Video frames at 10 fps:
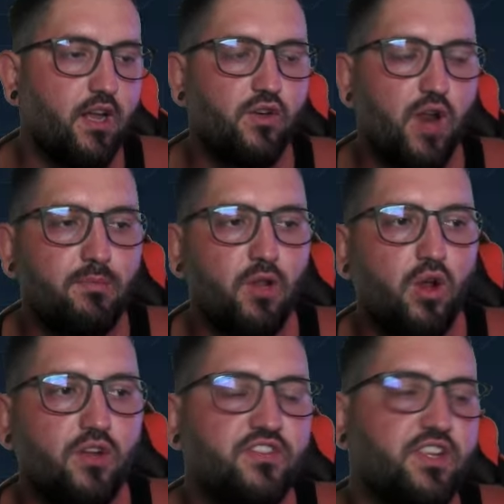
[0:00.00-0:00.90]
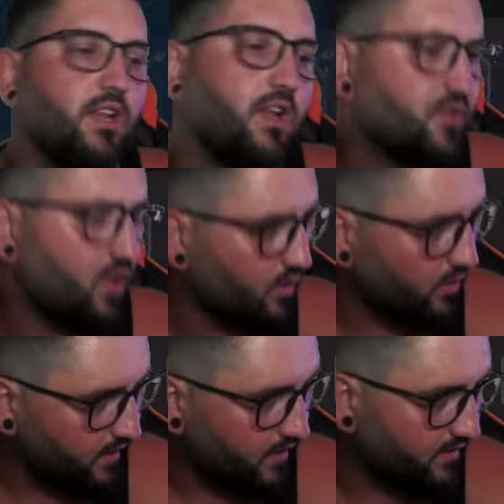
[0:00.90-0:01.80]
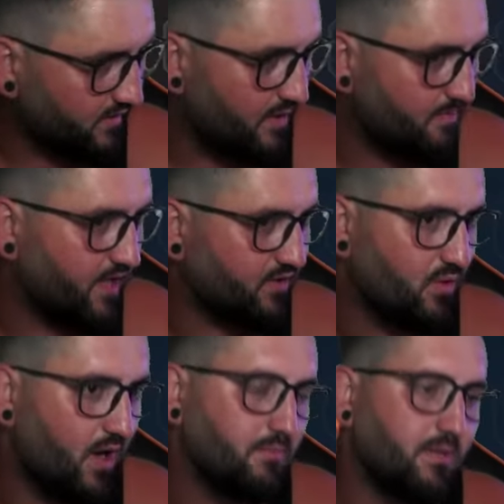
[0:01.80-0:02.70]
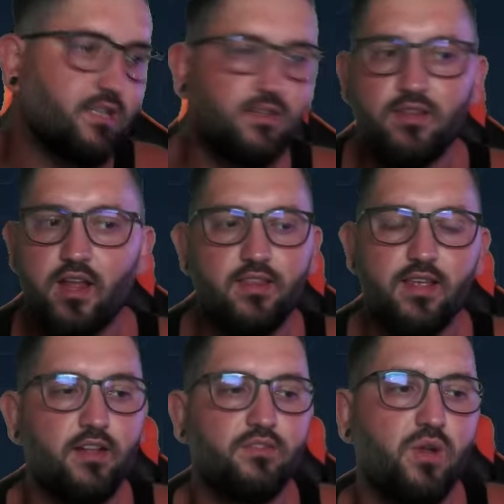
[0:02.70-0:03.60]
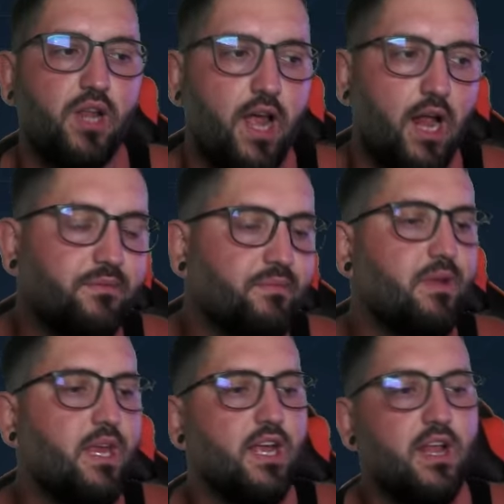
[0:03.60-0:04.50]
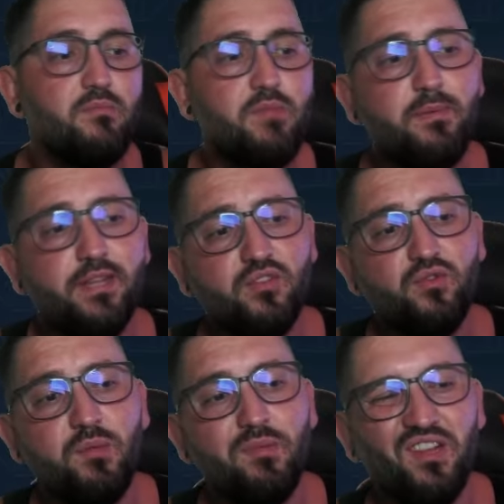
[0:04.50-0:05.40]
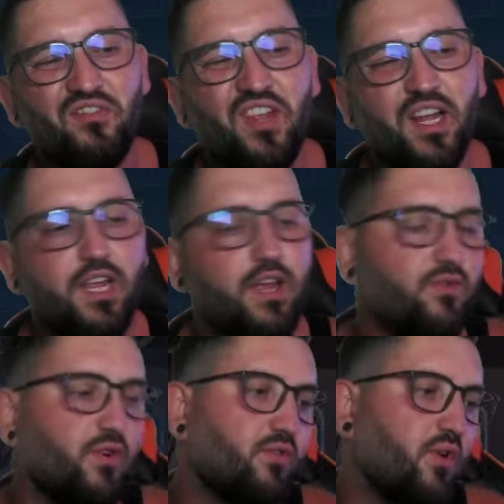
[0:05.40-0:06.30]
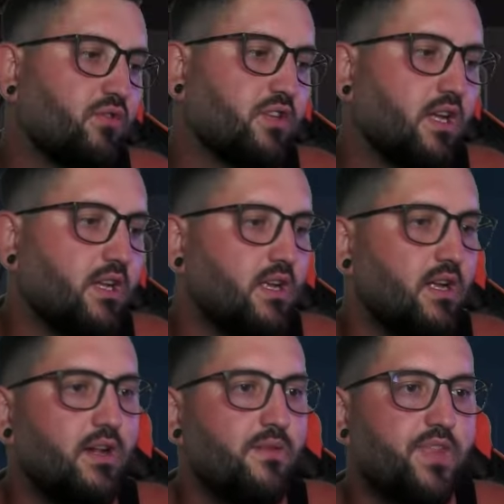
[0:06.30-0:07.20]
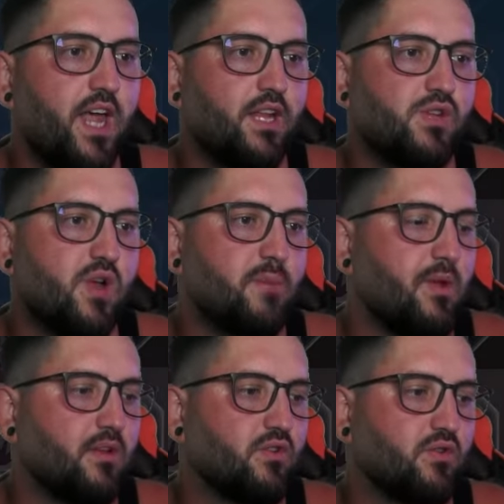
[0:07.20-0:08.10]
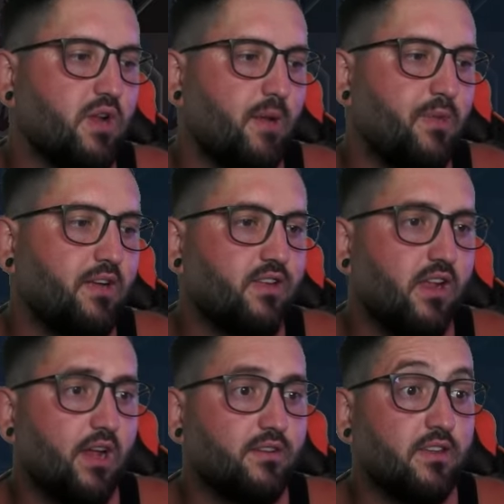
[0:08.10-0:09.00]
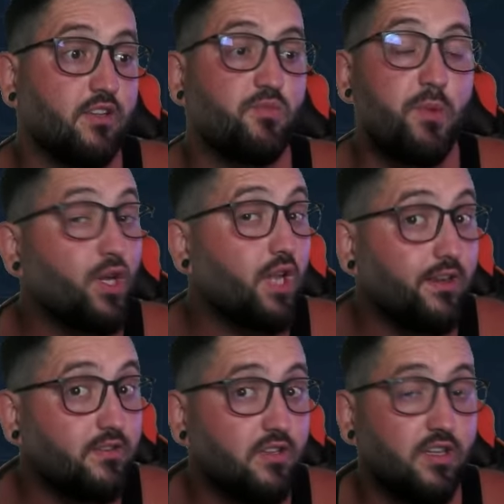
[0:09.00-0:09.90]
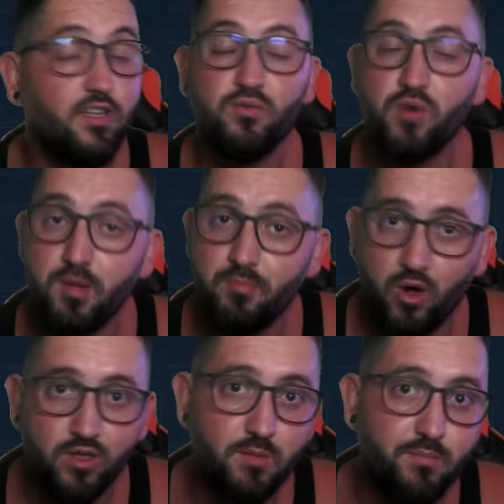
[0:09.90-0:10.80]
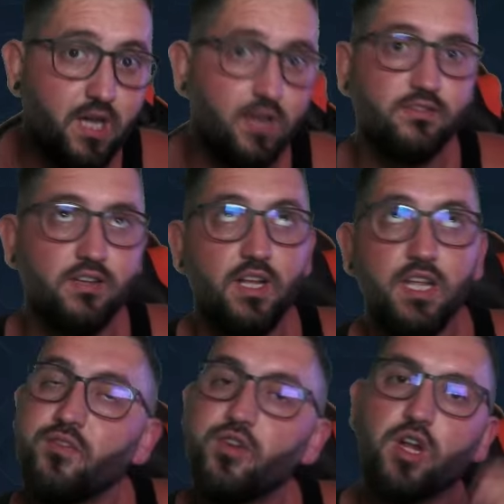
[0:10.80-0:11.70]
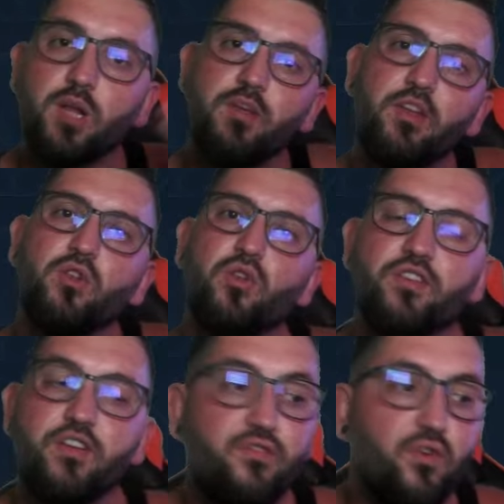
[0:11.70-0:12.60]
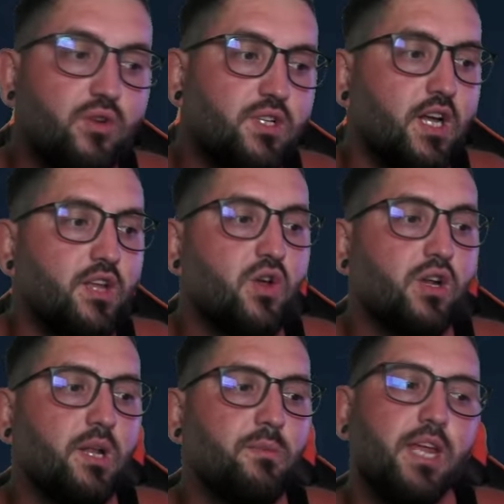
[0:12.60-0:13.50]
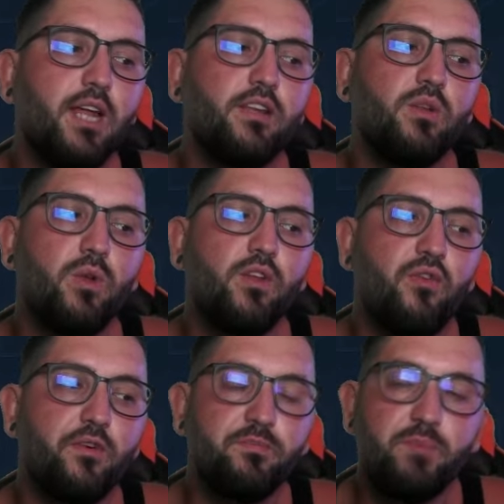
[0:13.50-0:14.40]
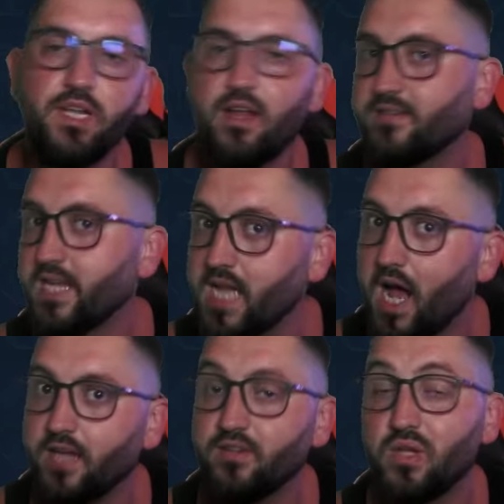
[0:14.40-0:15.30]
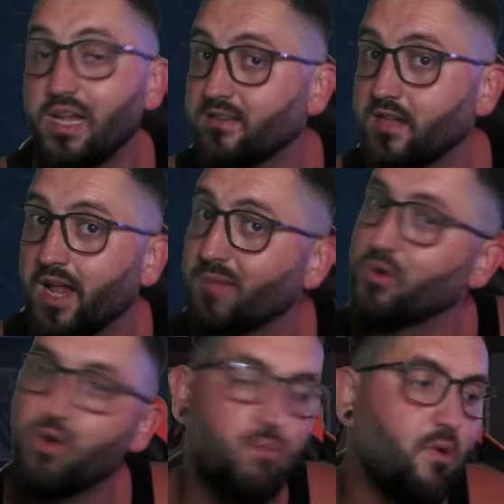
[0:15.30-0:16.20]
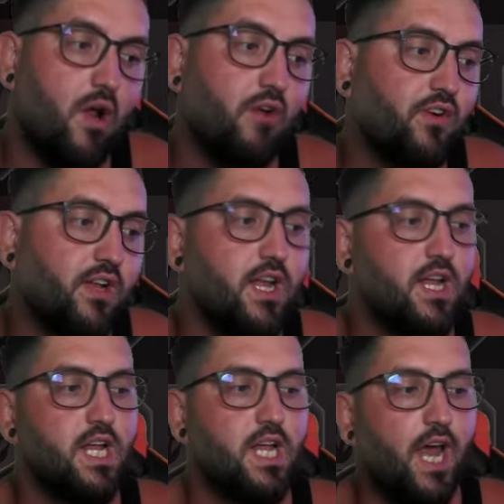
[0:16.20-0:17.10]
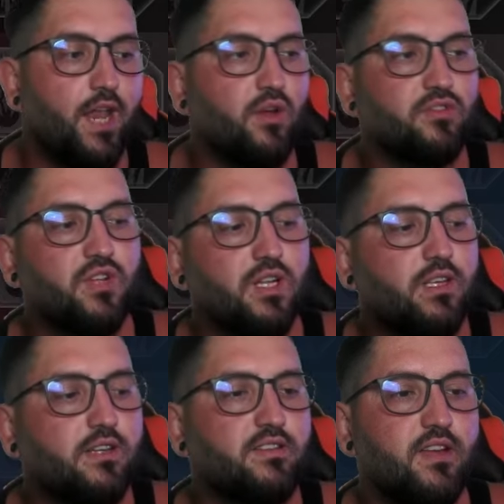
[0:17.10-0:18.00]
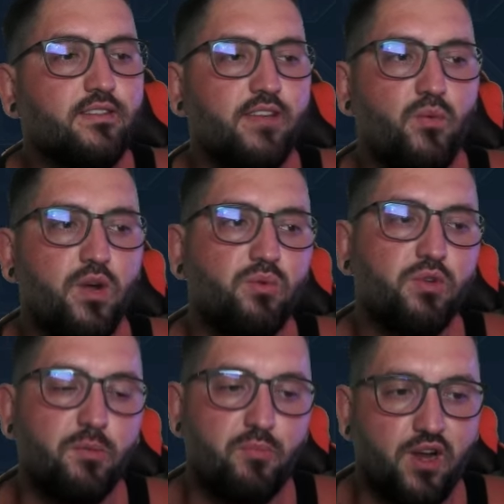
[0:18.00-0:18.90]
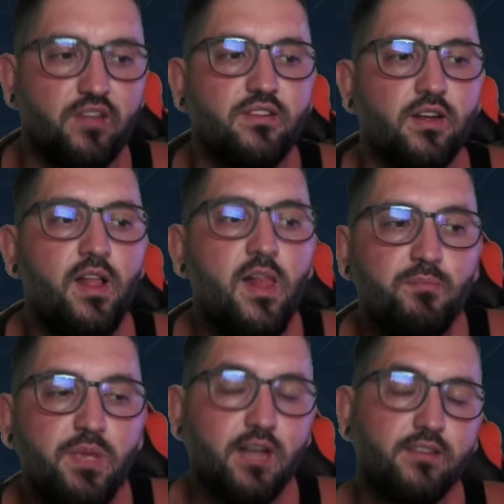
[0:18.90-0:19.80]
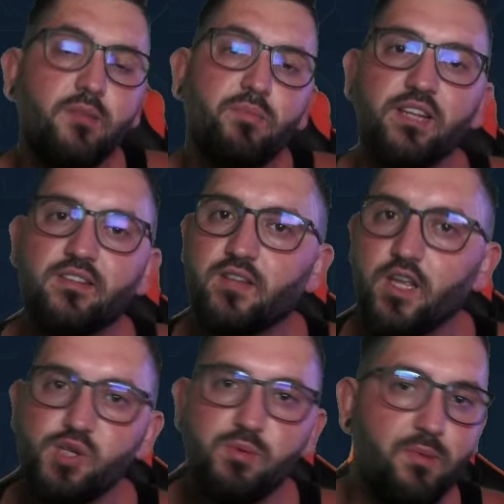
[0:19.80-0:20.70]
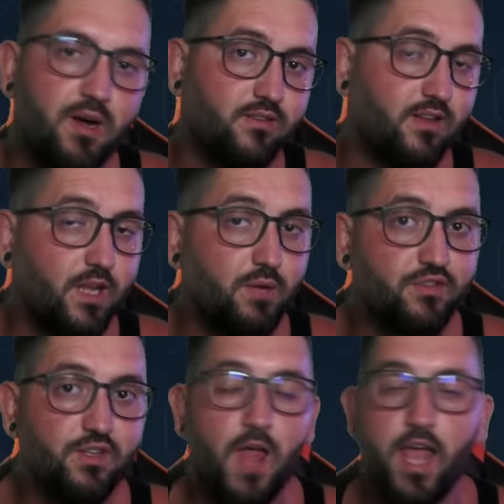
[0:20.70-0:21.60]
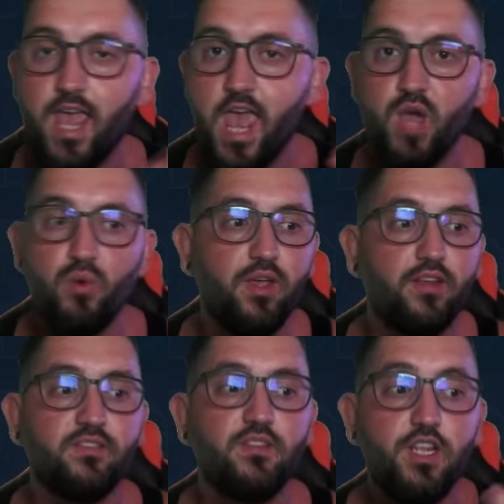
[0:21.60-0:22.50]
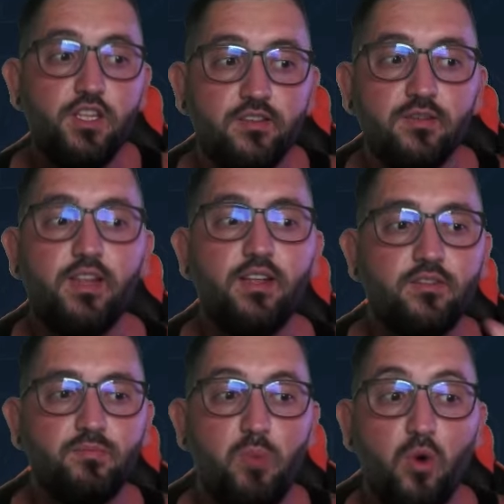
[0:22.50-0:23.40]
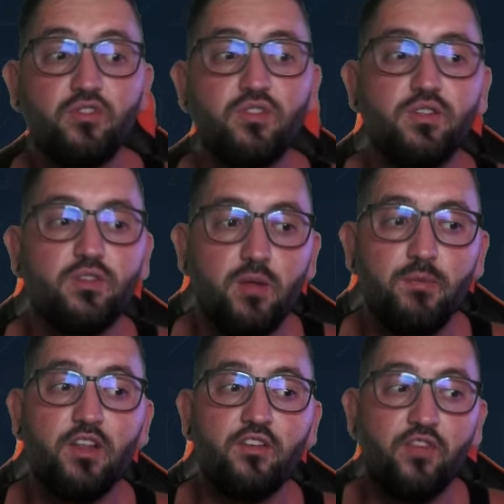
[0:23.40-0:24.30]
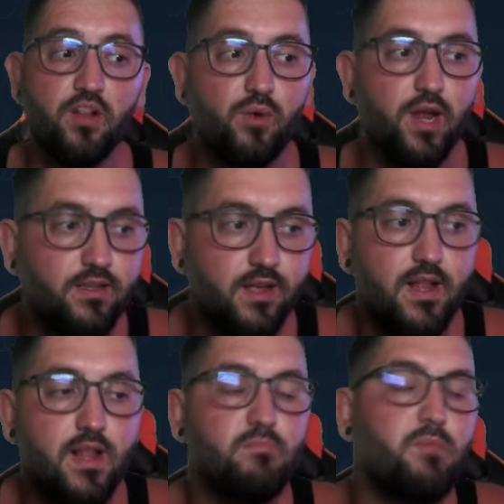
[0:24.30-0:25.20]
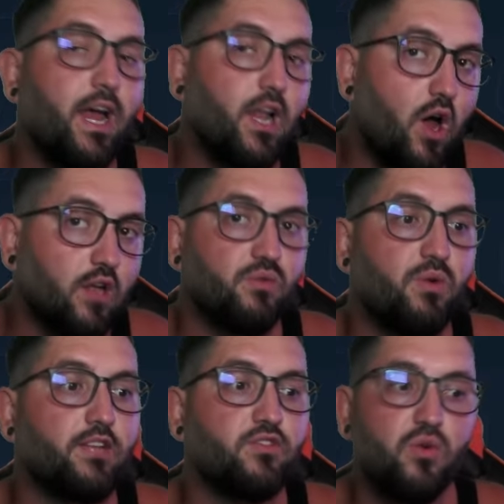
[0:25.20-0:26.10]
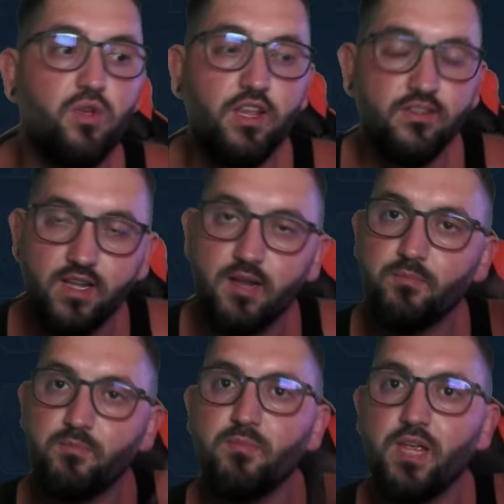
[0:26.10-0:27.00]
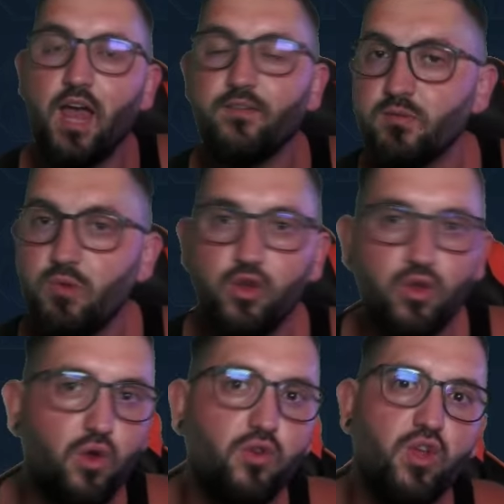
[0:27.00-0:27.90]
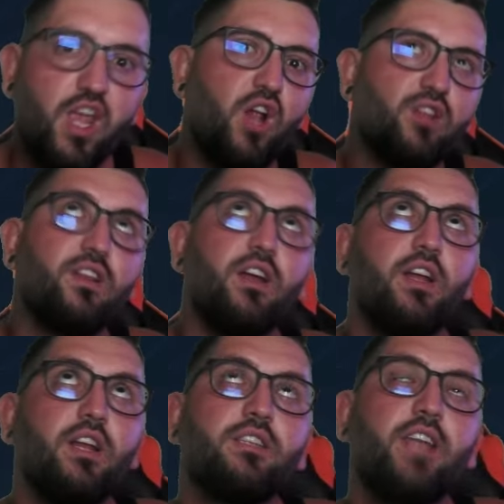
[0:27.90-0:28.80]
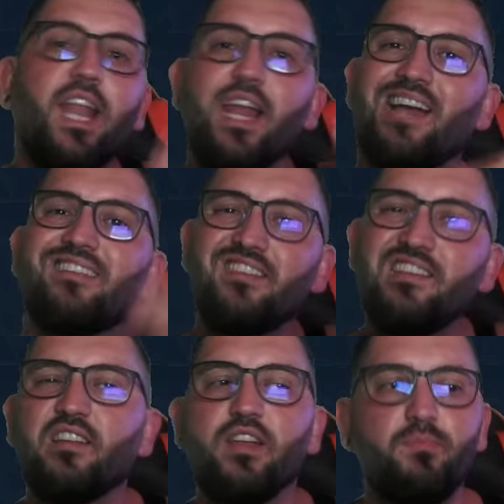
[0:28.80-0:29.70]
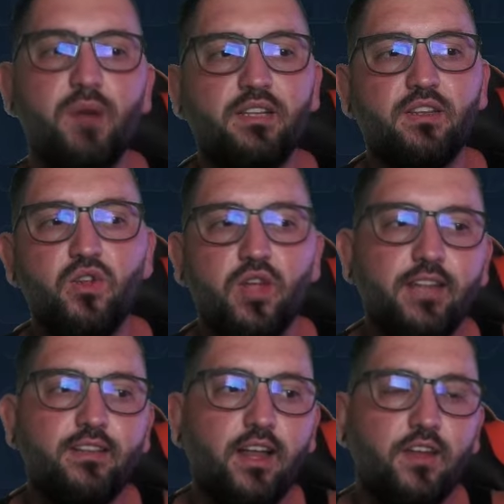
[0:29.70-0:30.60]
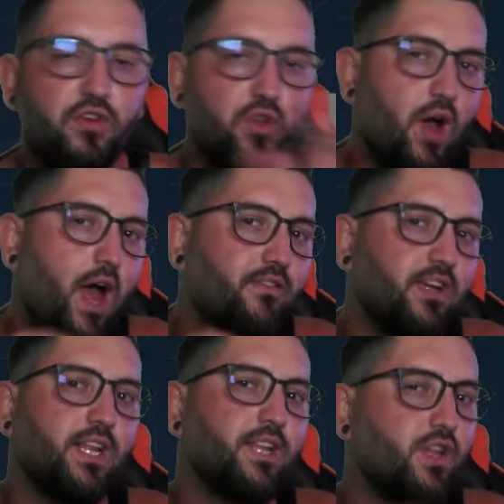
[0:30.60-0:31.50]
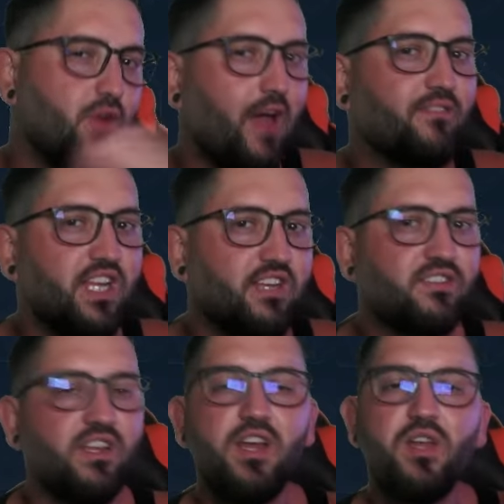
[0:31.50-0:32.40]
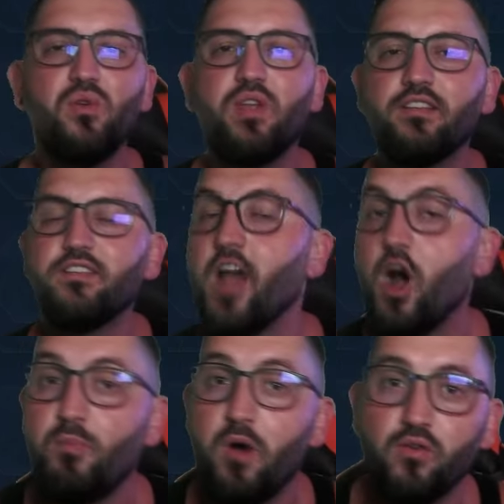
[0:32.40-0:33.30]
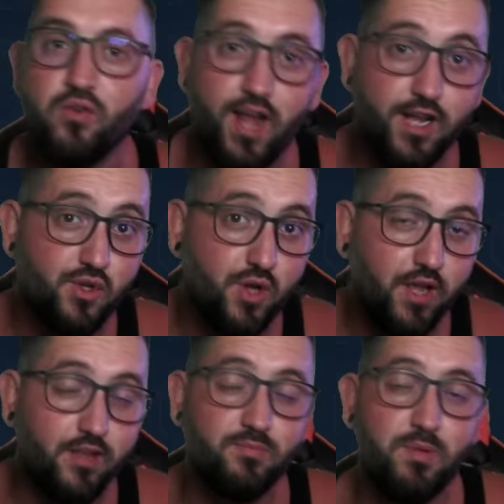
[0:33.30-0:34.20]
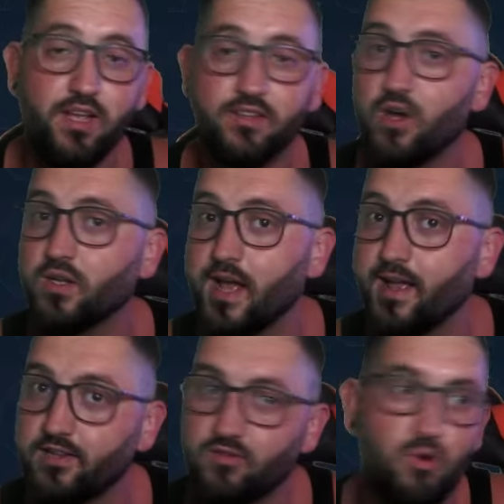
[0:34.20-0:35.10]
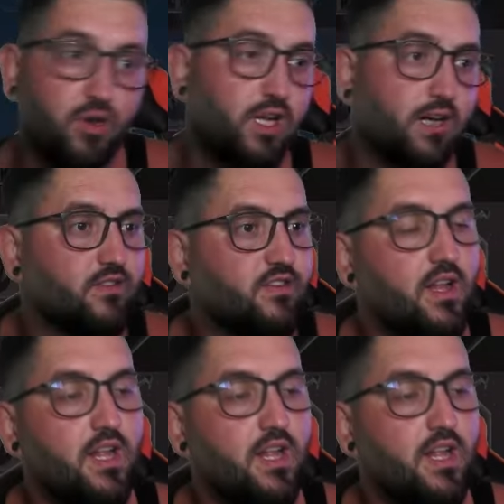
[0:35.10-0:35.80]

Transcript: I grabbed Lord of Steel, even though I don't think this is the best one, but nothing else really helps me. Maybe this one a bit of healing if you're frozen. Then I grab Master Hexer. Spirit Haste is really important because if you're going to be using food, you're going to be getting 24 speed as they die, so that's going to help you go more often. And also the tier 6, I went with Oppressor. Because he places HP buns and decrease attack AoEs, this boosts his turn meter fill rate by a lot, right? So he's going to be having more. You cannot tell as easily, but you can tell if you don't have it and then you have this, you can see how powerful it actually is because Artak gets more turns.